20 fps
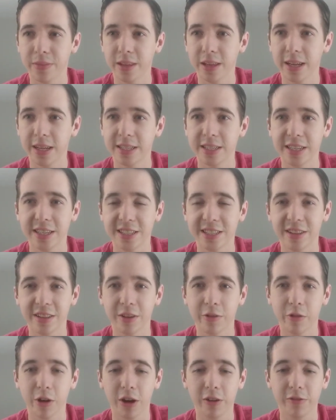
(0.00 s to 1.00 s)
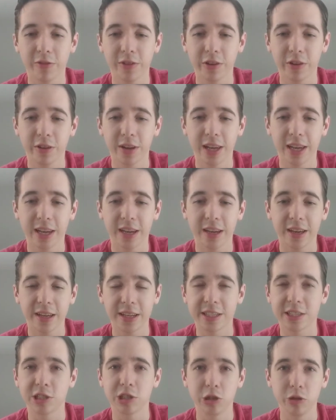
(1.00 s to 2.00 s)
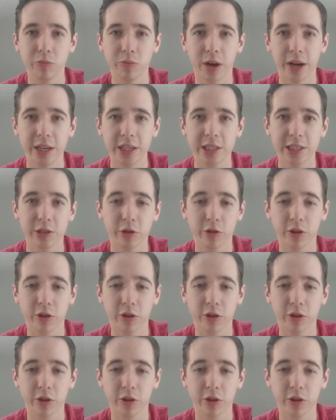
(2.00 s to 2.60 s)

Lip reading: It's not something where I feel like it's too much,